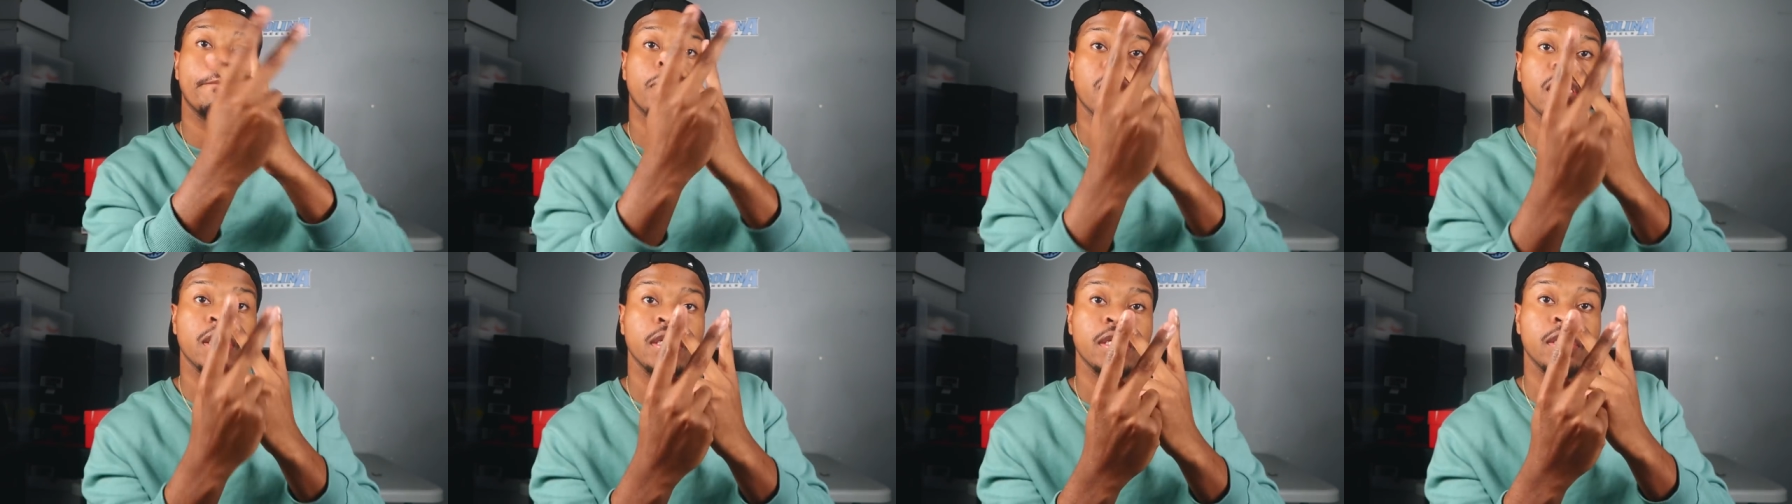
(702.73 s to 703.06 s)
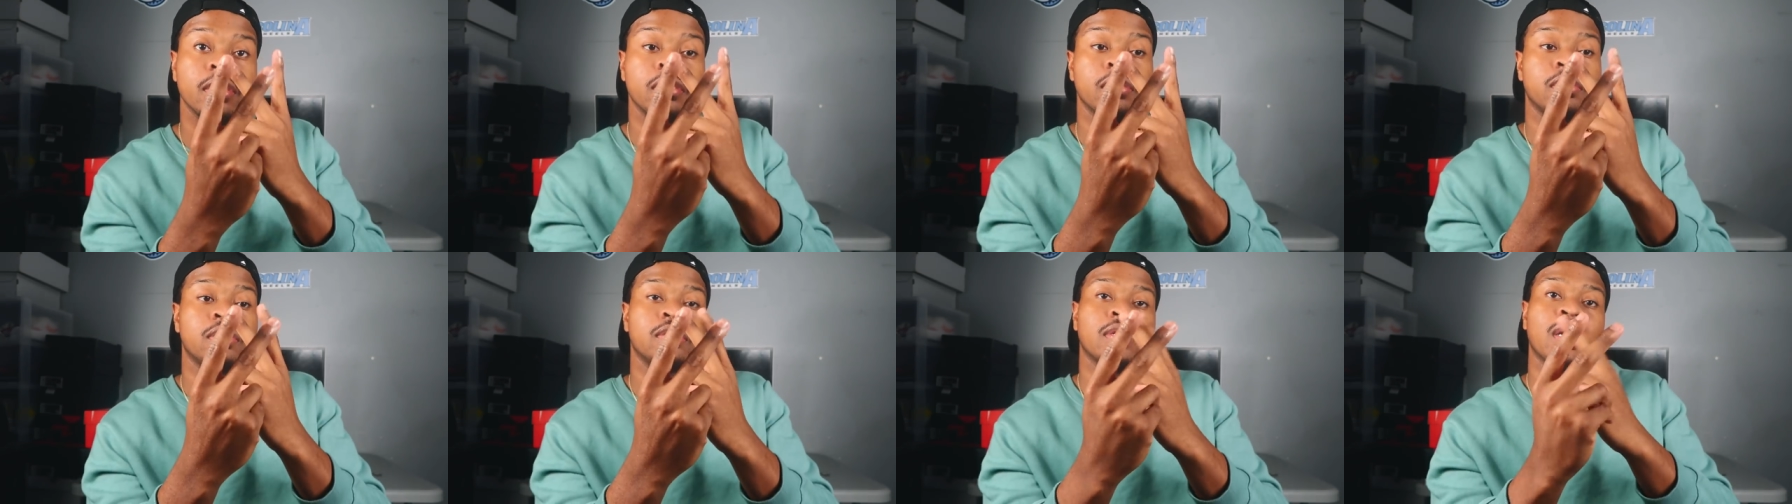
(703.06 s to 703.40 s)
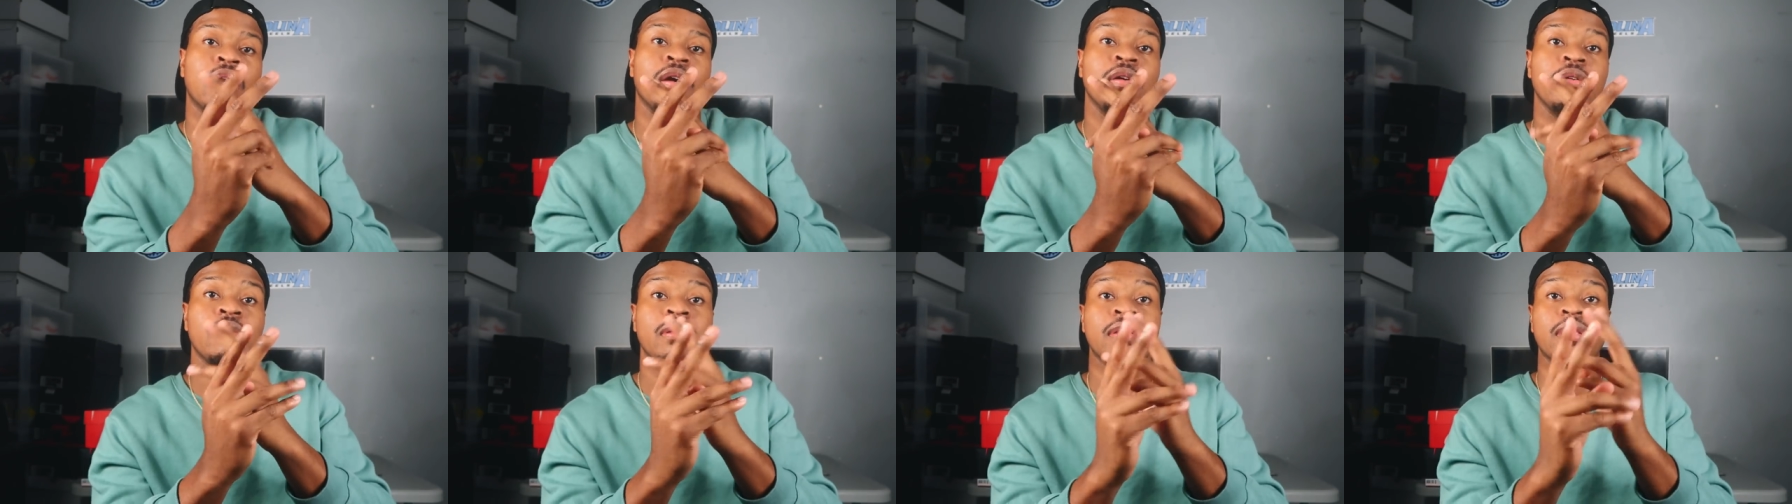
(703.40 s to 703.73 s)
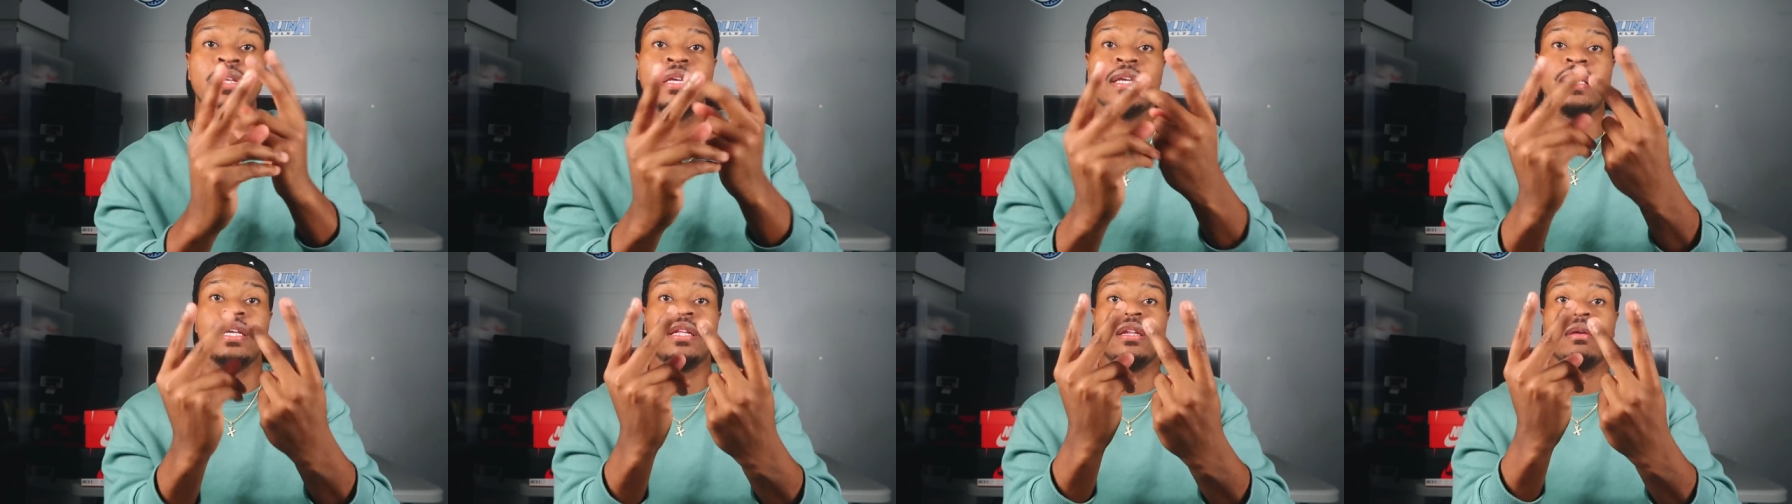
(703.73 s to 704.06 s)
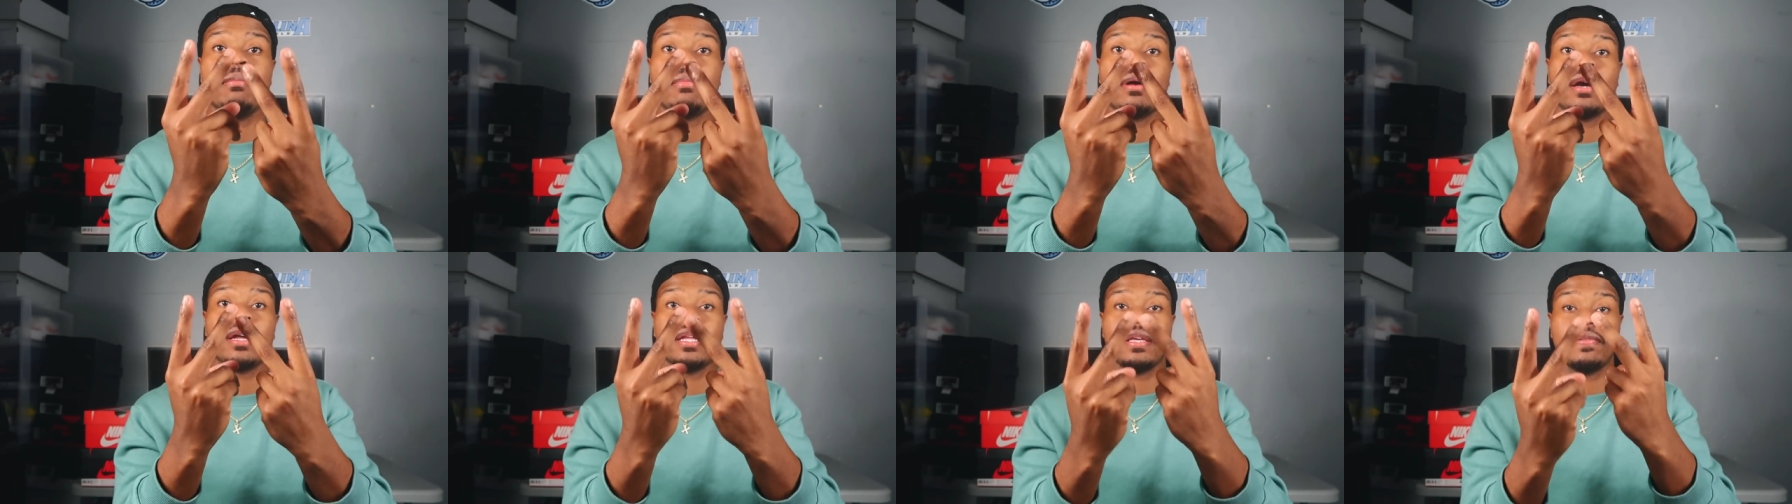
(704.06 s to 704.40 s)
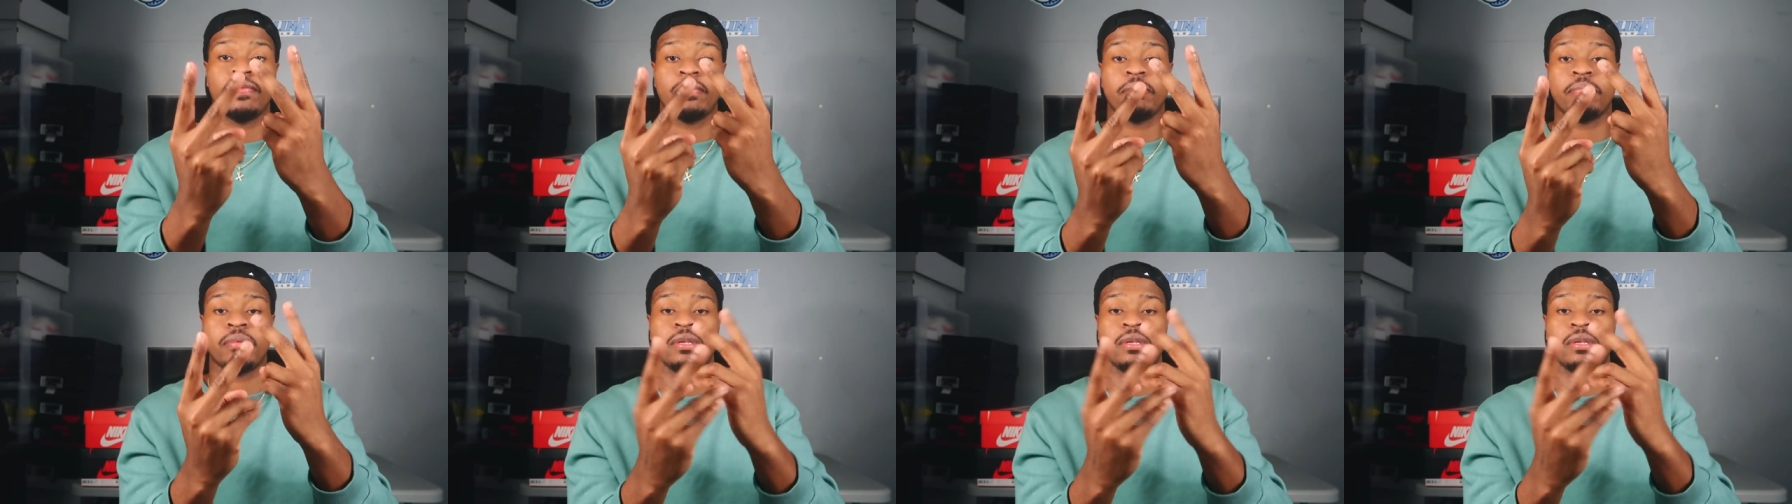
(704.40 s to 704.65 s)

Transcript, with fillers: Peace. I don't think anybody even